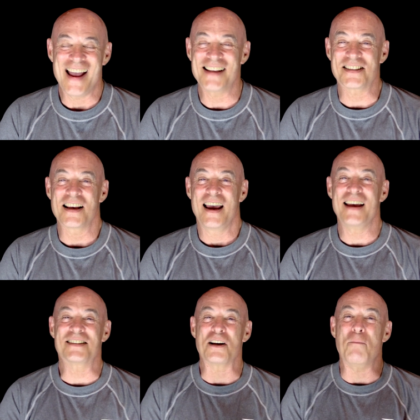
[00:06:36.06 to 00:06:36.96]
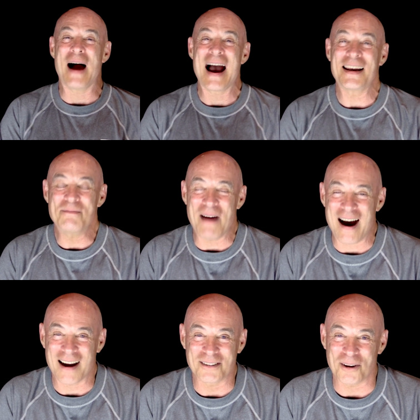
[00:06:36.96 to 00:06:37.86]
It's, it's a
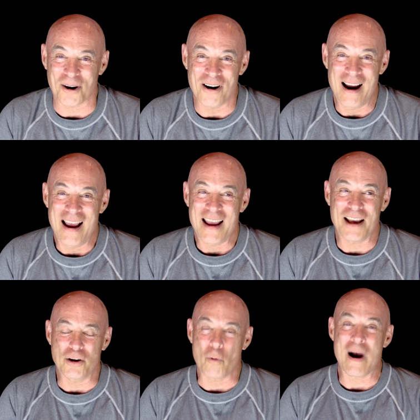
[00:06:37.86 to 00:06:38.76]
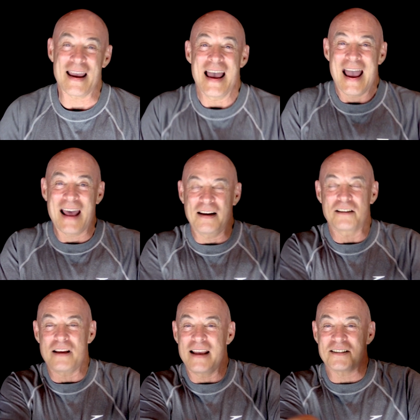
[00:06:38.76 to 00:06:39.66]
mind-boggler in a way. And
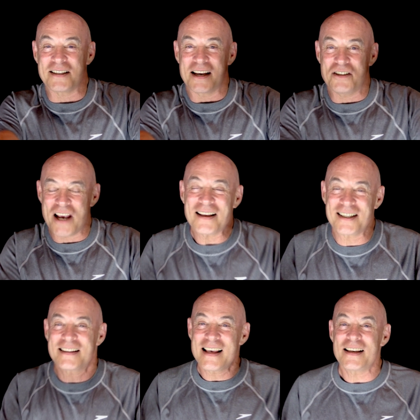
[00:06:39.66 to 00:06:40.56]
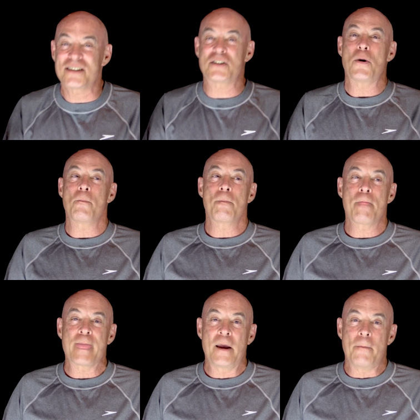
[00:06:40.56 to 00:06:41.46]
it, it suggests this.
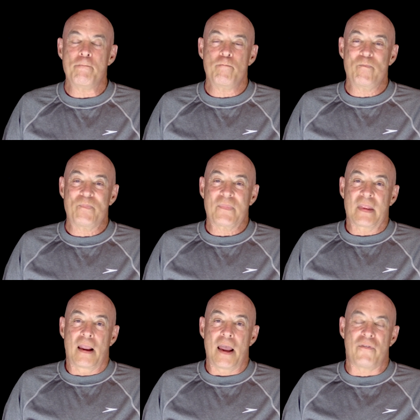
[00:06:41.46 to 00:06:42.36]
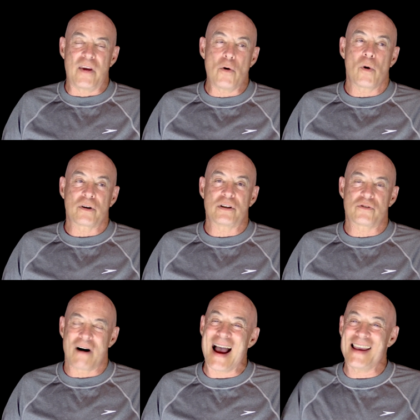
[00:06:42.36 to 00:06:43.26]
If you were to
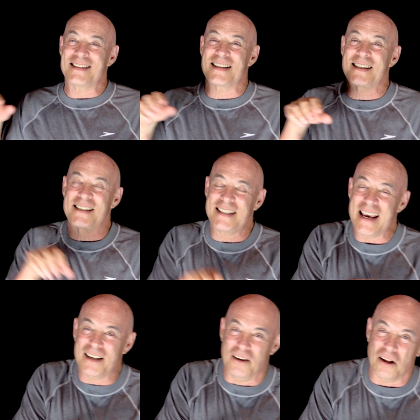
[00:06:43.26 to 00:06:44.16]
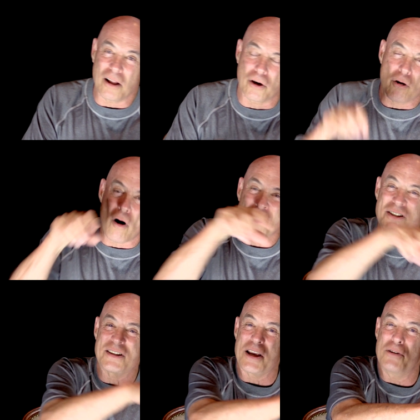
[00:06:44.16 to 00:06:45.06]
try and signal
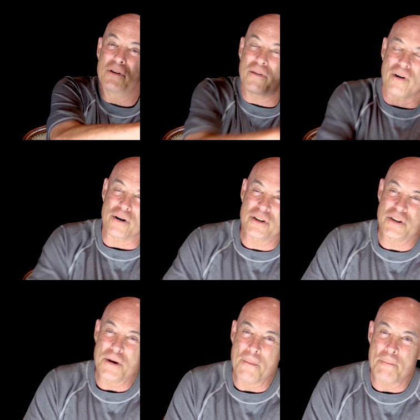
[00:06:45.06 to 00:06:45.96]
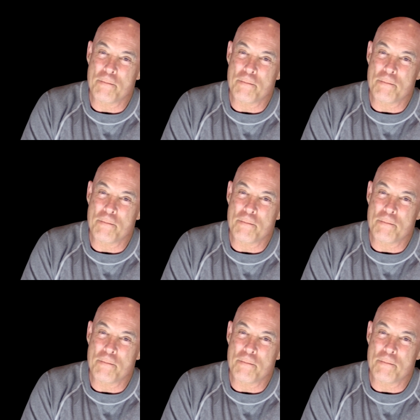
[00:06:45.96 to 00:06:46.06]
across the universe,